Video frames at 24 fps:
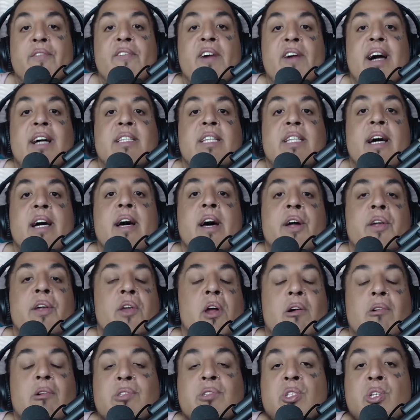the fact that
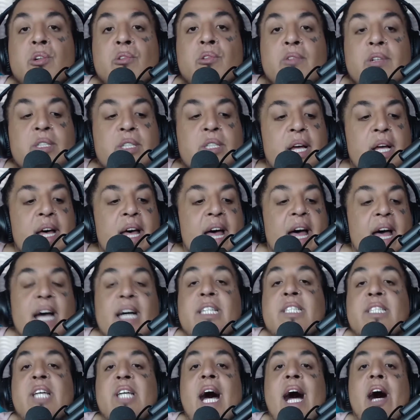Naruto was
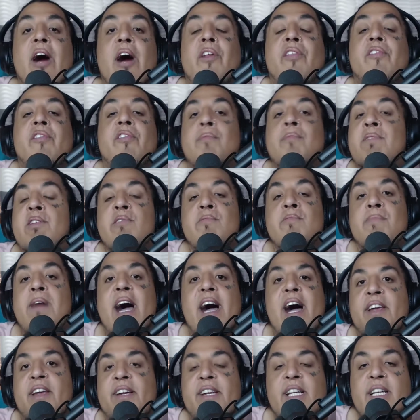exiled from
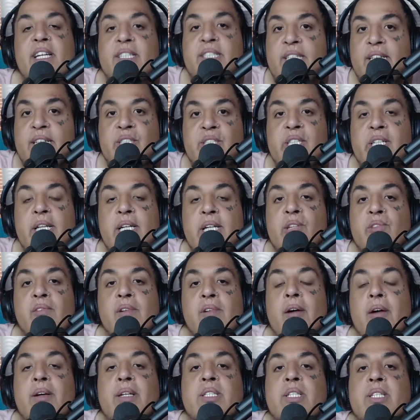humanity essentially
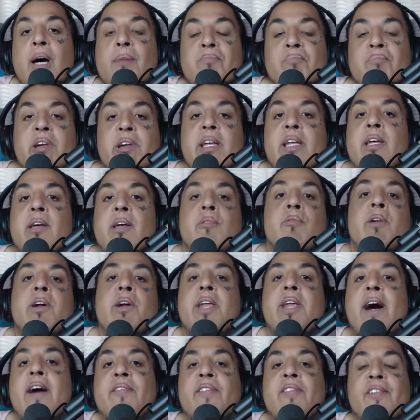throughout his upbringing and
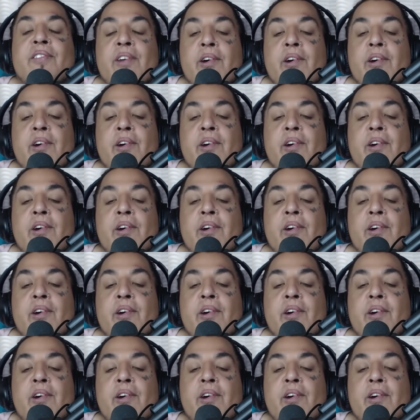whatnot,